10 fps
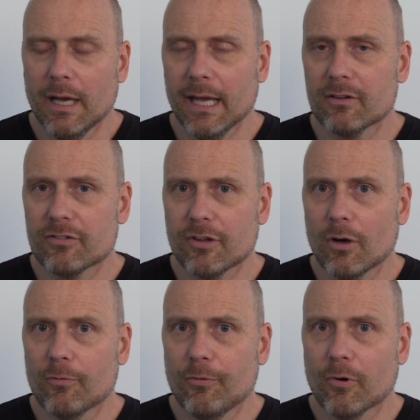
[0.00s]
And
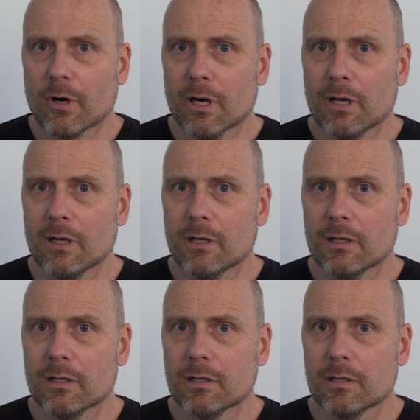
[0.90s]
so for
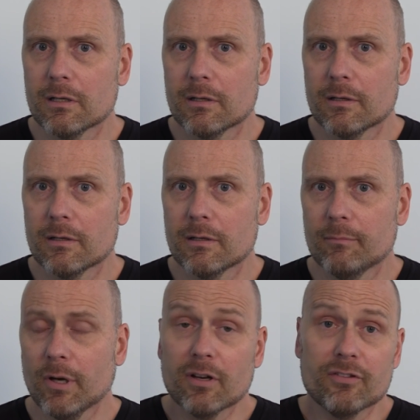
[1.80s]

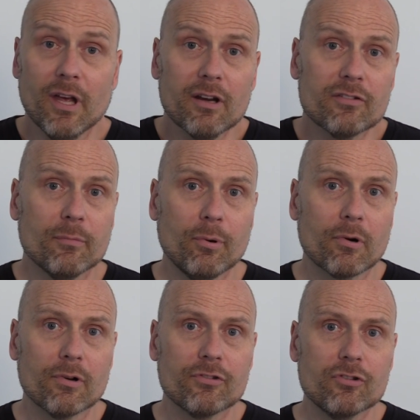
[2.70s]
Bernie Sanders
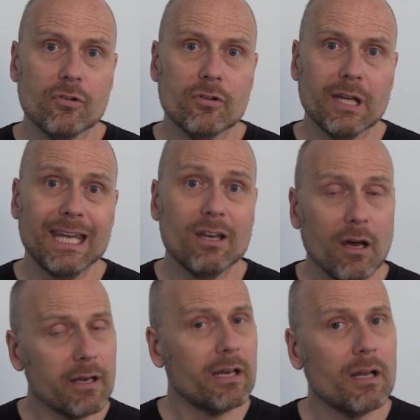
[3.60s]
supporters, should he
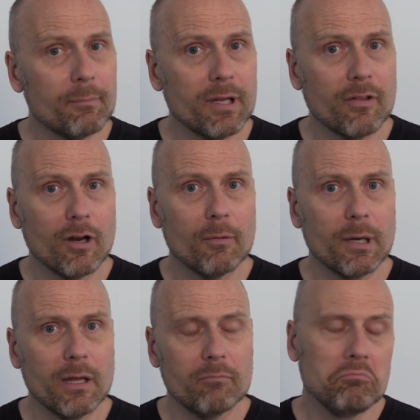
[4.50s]
not end up being the
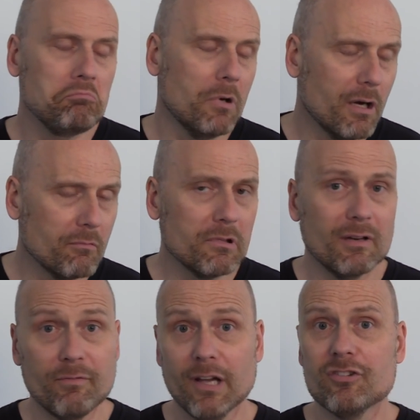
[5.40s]
nominee, I would
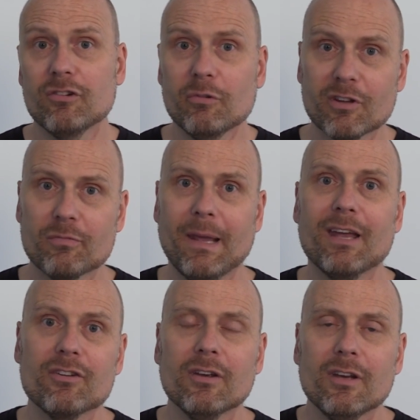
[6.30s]
invite you to
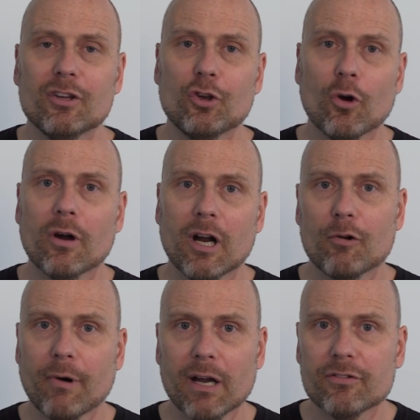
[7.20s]
expand your
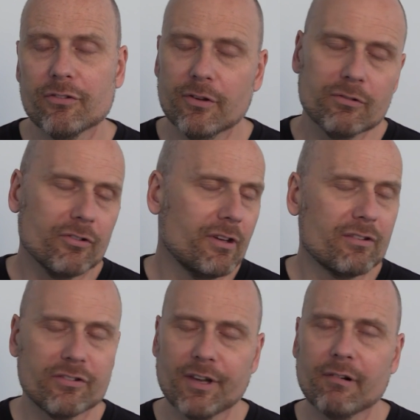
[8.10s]
horizons. Don't just
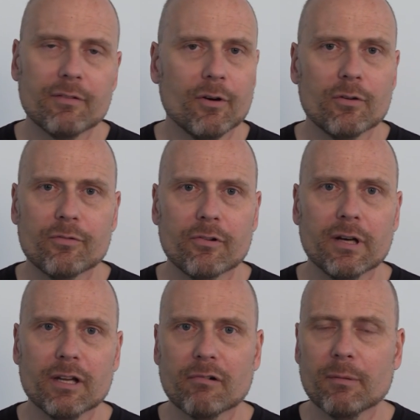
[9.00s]
necessarily vote for
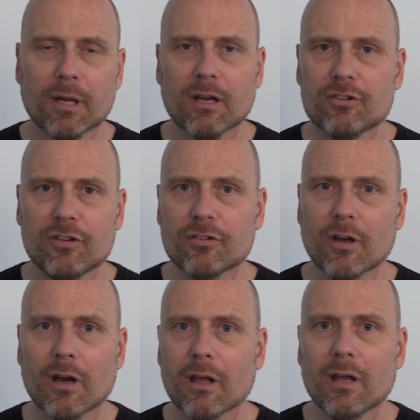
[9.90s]
Hillary because she's
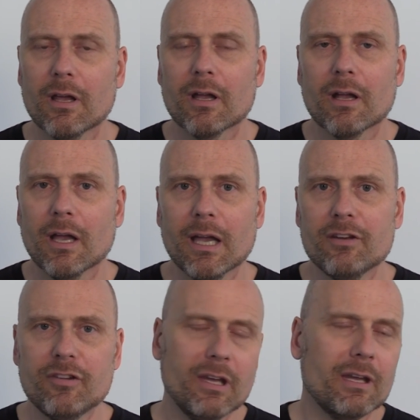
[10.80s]
got a
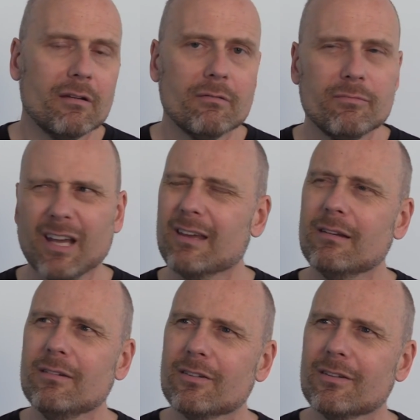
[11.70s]

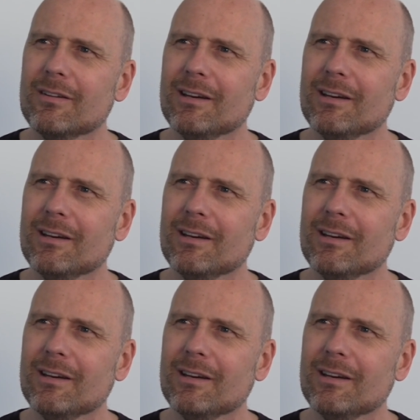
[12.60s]
decadent,